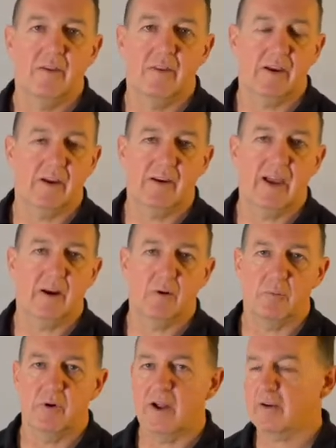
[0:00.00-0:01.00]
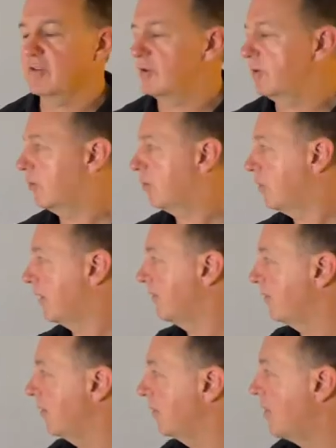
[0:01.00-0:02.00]
their cattle production or
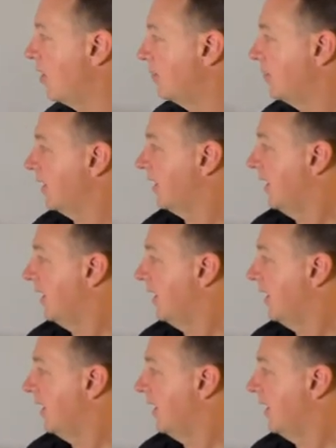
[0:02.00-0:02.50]
whatever it might be.